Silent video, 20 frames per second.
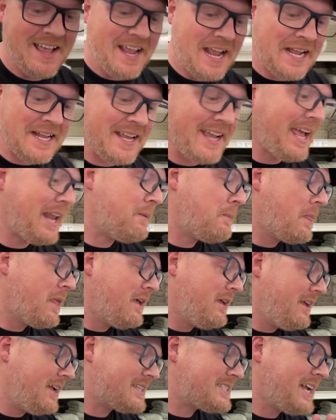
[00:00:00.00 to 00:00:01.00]
it, again,
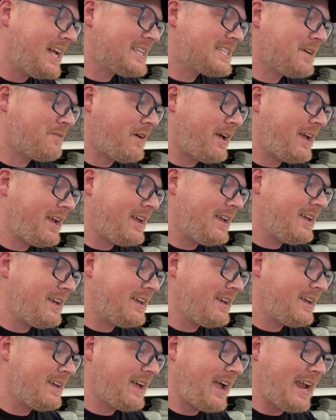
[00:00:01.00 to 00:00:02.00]
it's not stuff I,
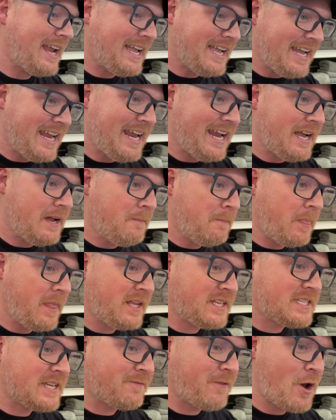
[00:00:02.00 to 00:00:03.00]
I need.
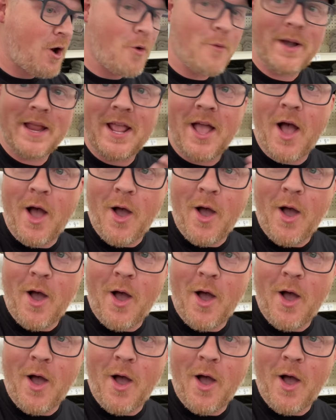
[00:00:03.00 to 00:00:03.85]
It's stuff I already own,